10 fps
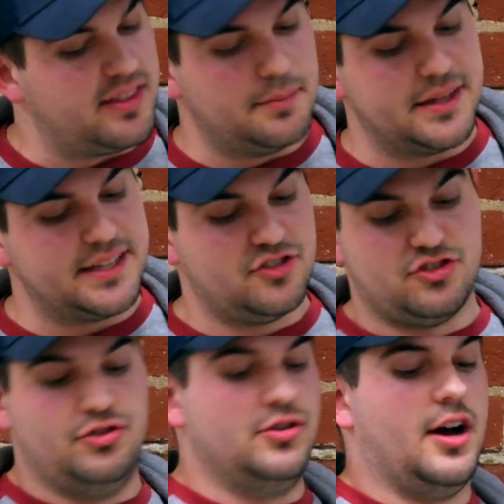the theme of this
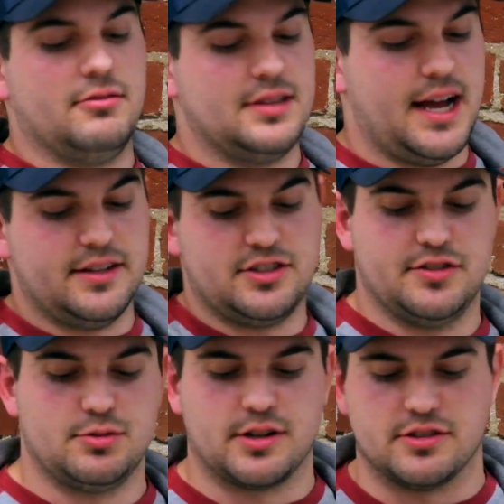is do not rely on
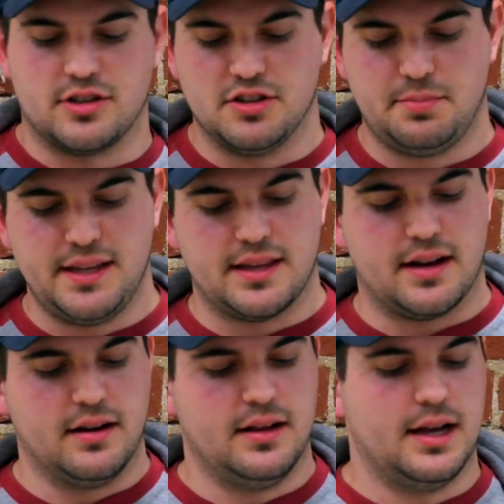service workers always being
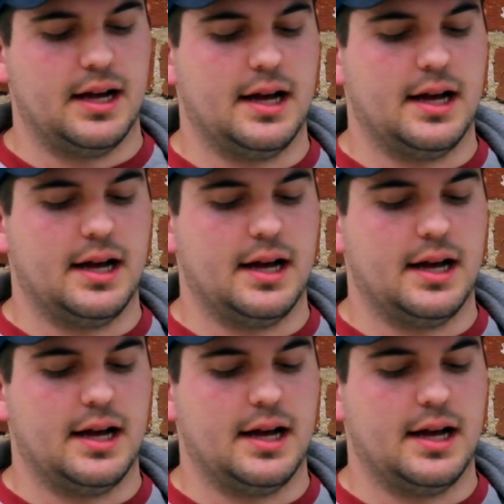there.